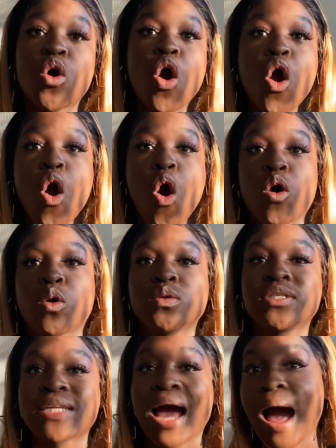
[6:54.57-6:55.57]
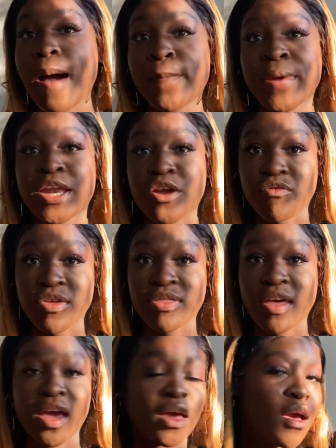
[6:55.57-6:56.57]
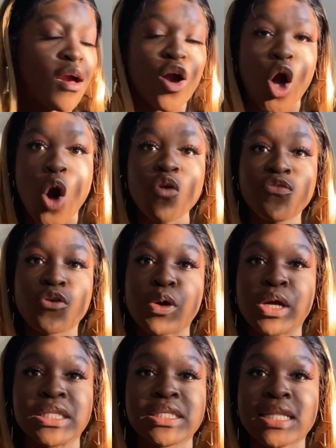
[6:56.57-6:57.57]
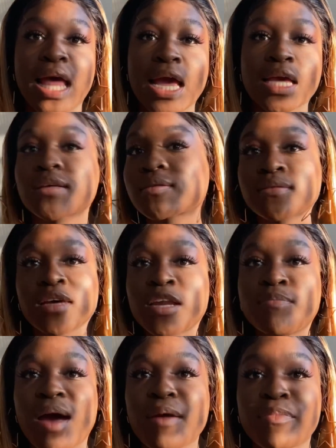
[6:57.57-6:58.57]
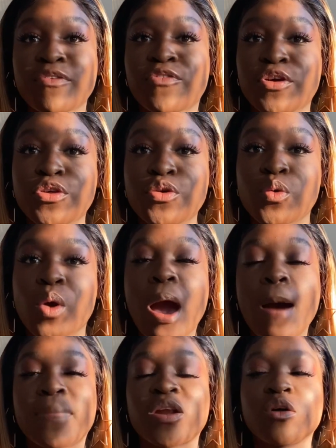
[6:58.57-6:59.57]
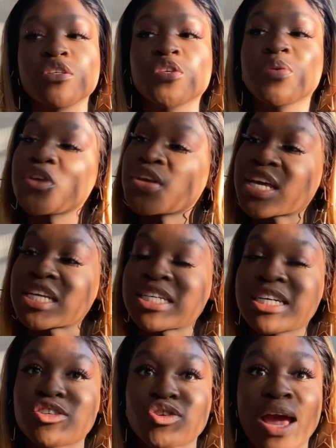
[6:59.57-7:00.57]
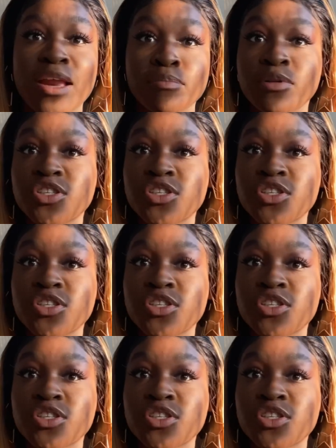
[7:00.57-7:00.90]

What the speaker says: hold it up and everything, go for it. Like it might be for you. But also when you get here, try and build a